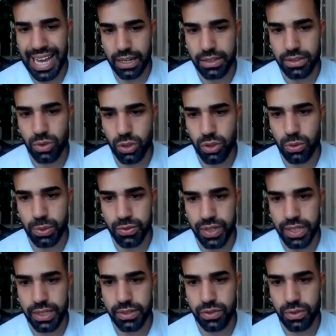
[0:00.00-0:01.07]
act in order to
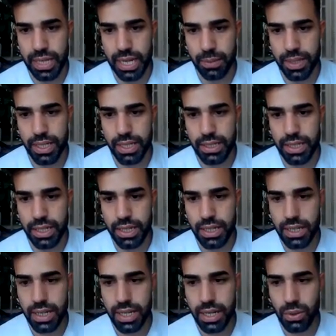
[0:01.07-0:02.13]
prevent it from happening,
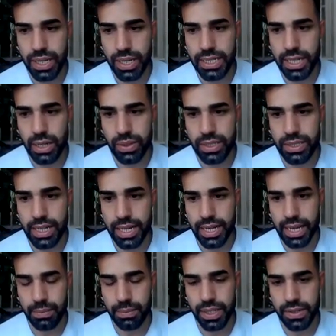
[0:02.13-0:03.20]
and right now it's
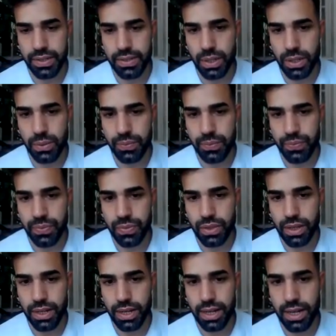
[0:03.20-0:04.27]
not happening. So
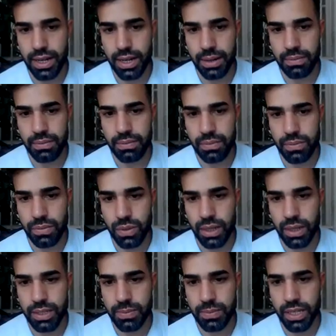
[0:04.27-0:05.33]

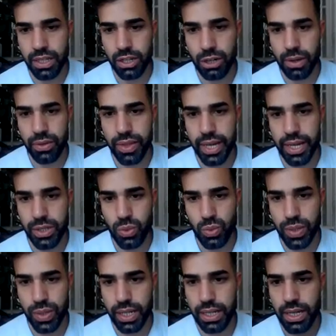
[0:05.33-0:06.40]
let's be clear about that
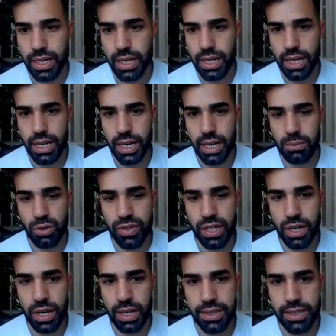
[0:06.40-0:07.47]
as well.
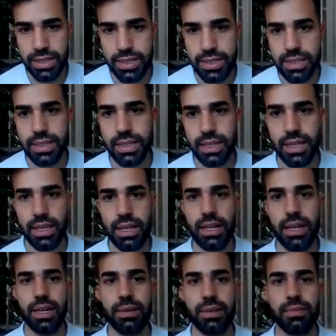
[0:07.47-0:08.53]
Moving on, this is the